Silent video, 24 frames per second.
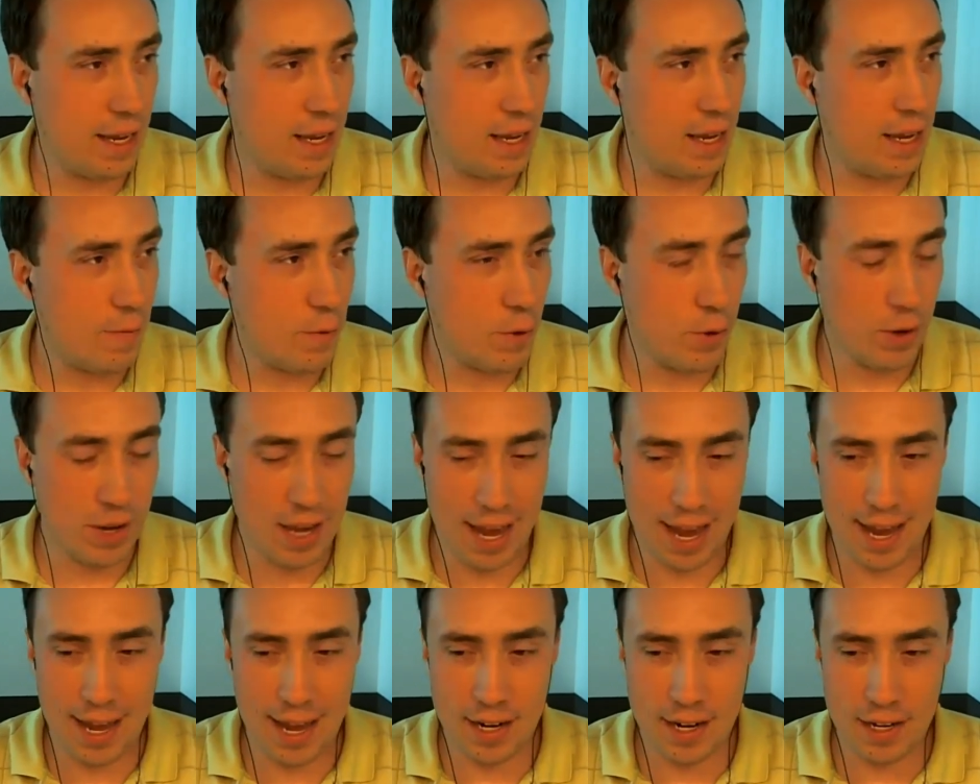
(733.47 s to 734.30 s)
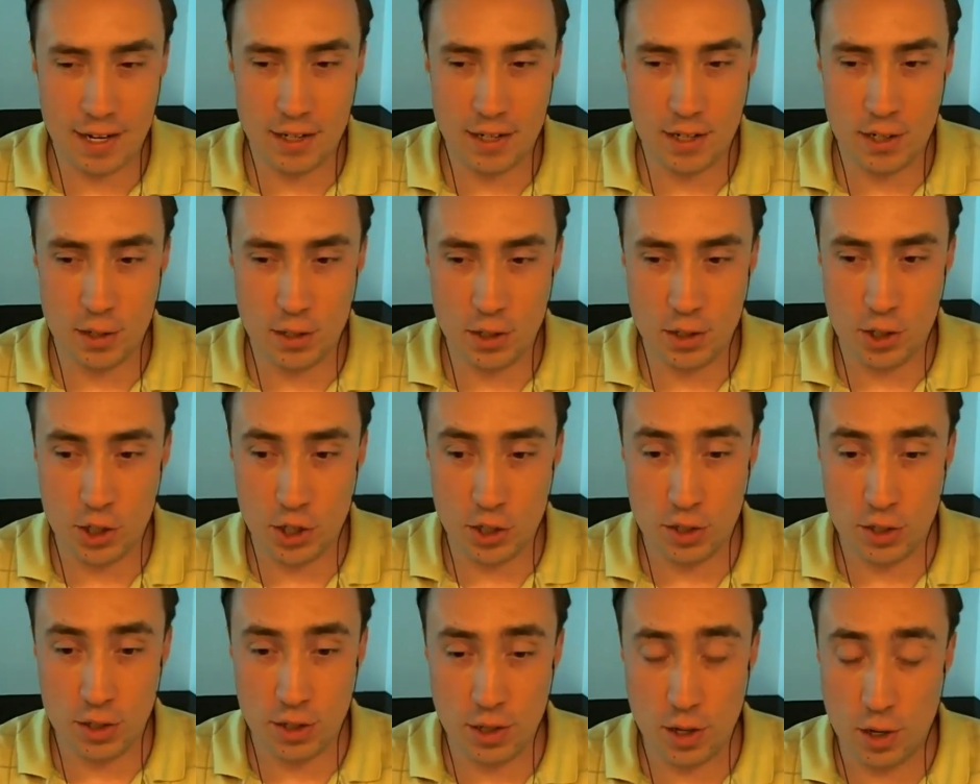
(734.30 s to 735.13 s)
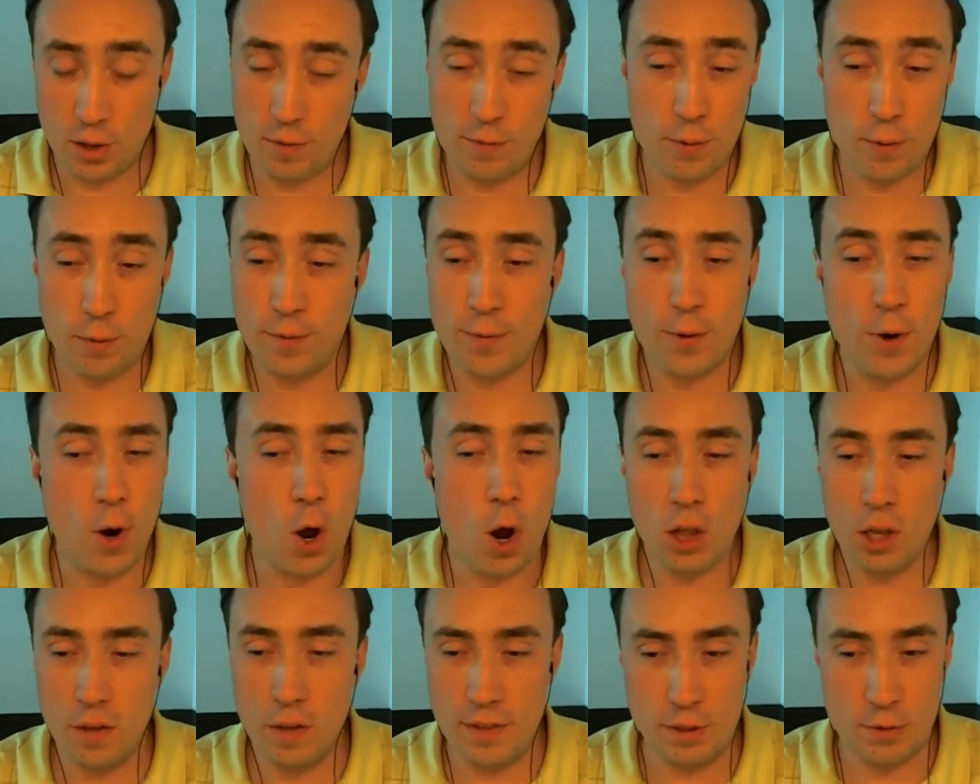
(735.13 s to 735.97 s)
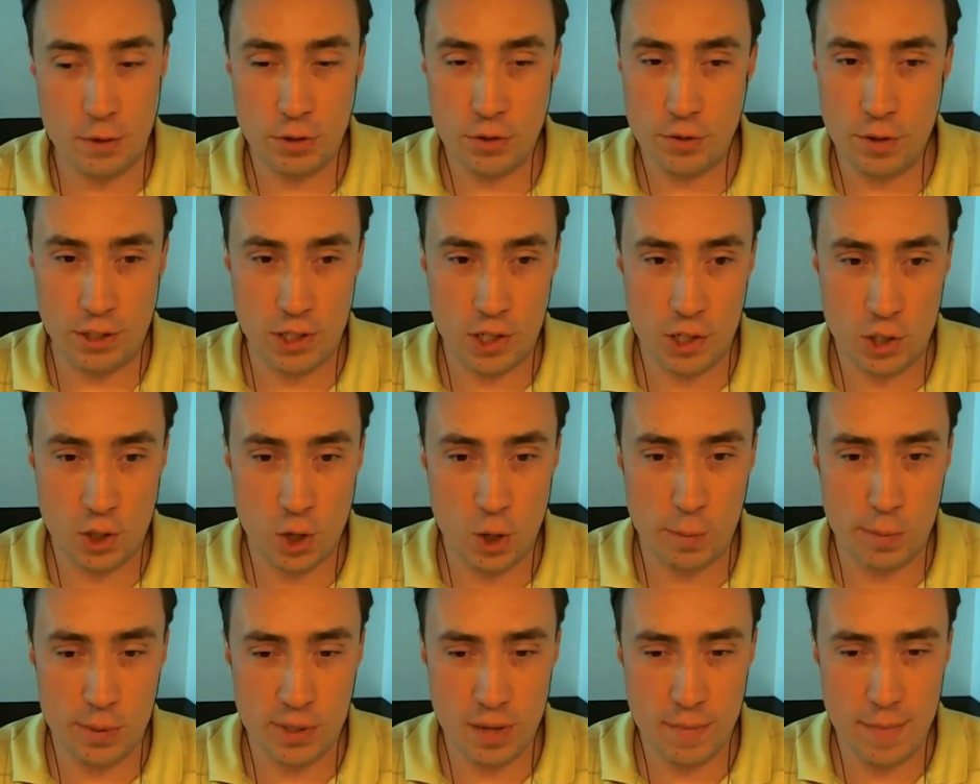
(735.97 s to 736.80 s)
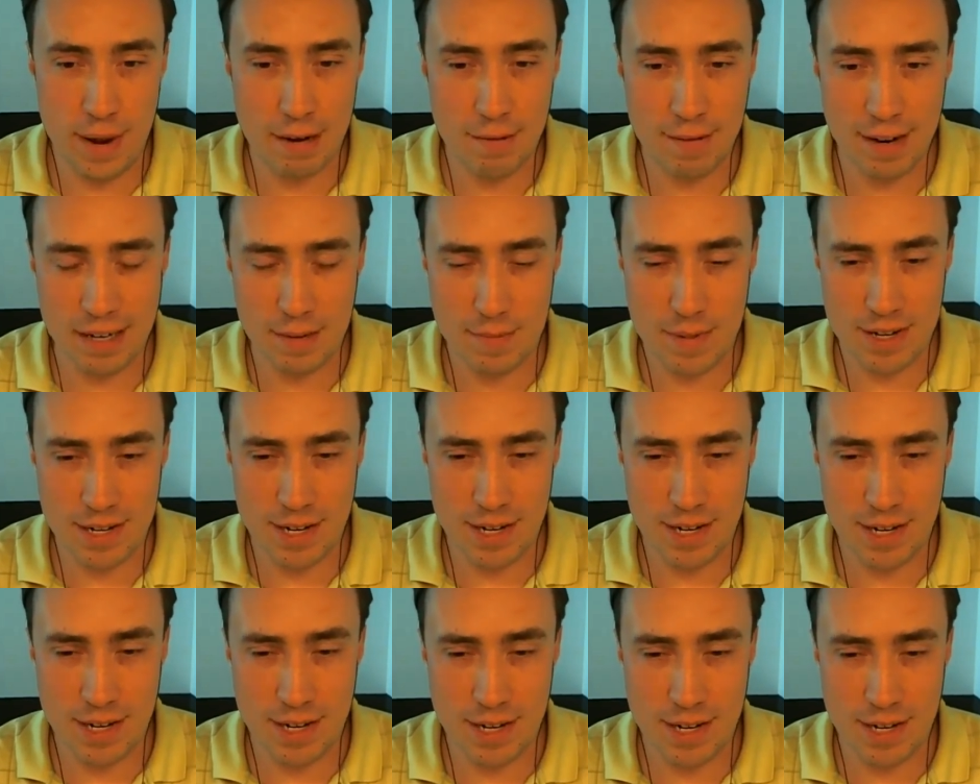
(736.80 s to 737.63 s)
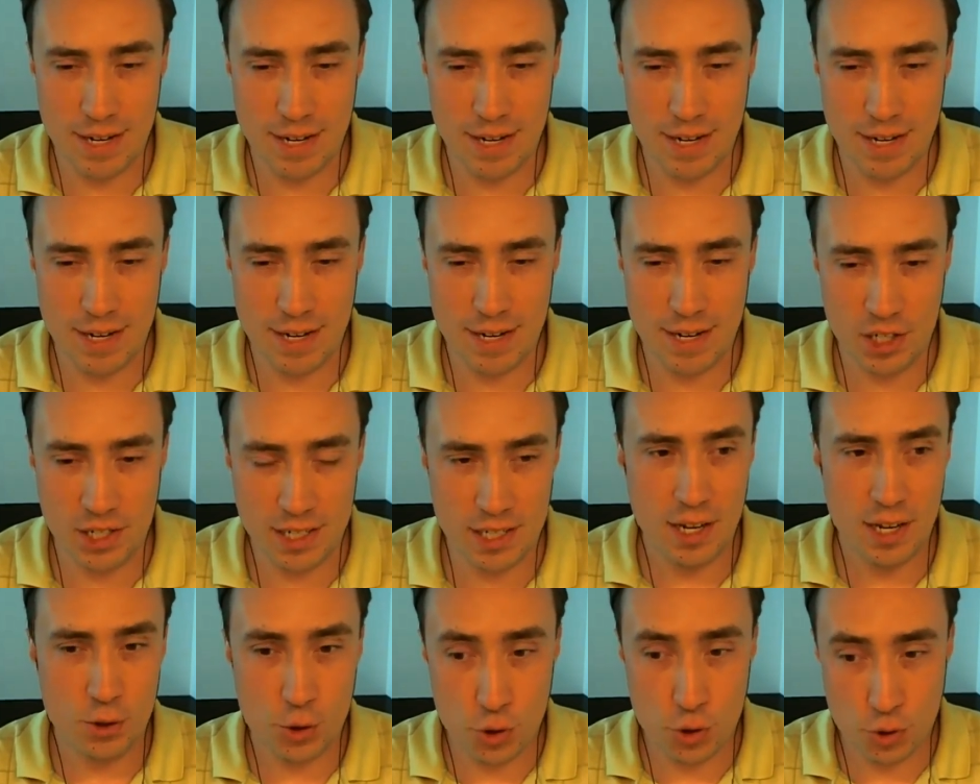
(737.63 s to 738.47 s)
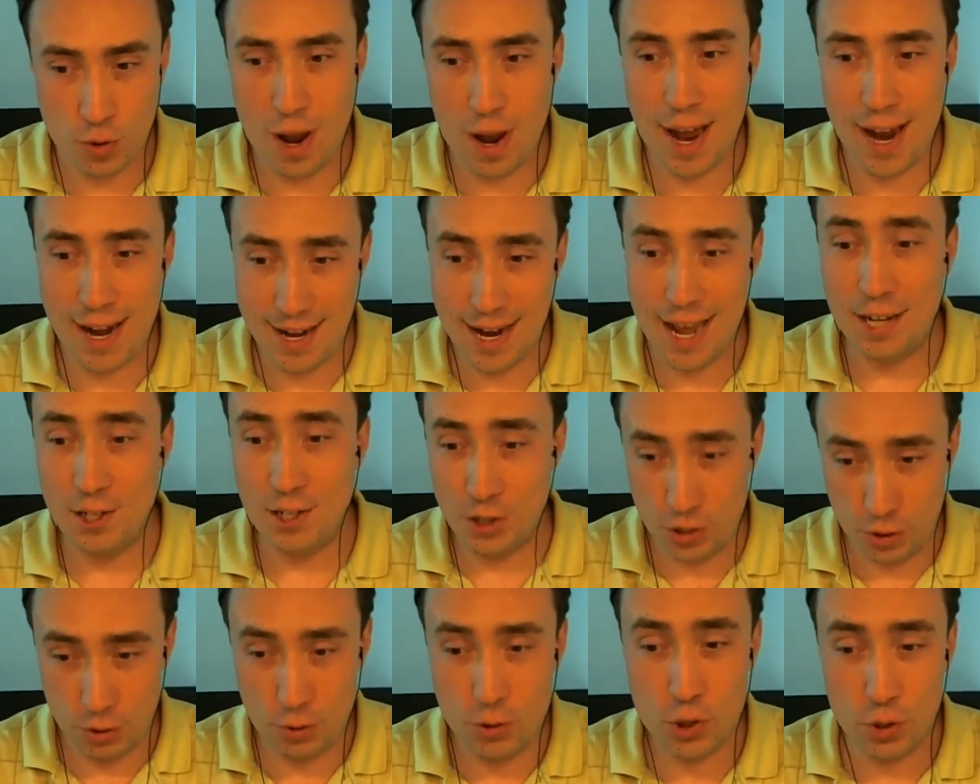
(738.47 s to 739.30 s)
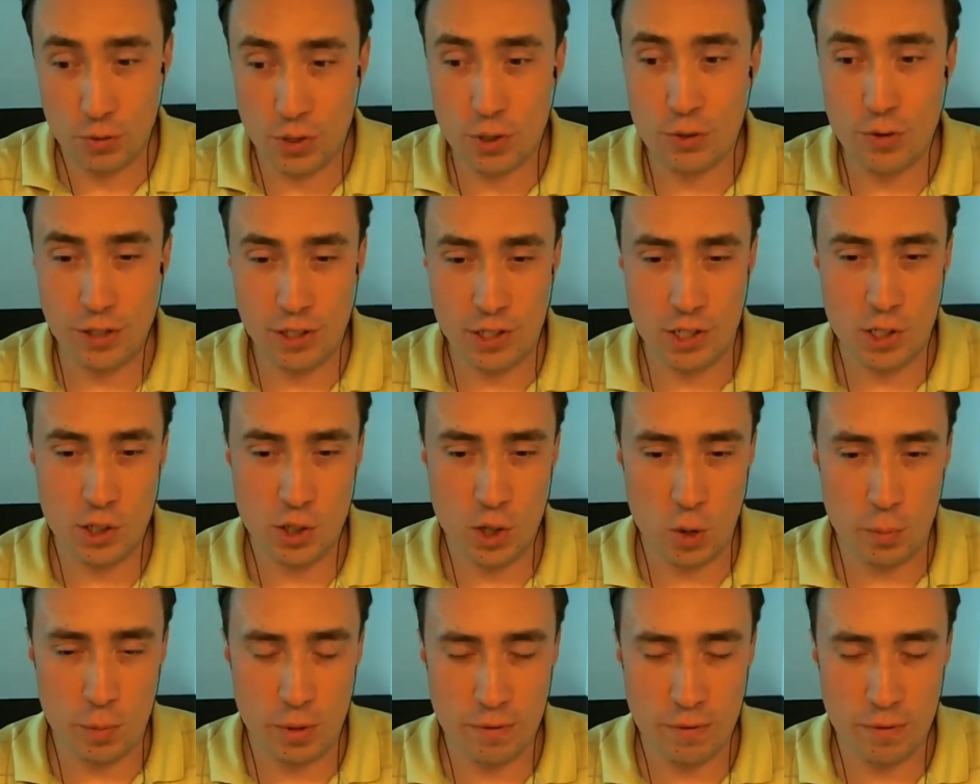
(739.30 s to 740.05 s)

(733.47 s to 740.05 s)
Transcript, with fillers: if you can, just you know, for, for all of these restricted scopes, the main recommendation is try not to use a restricted scope.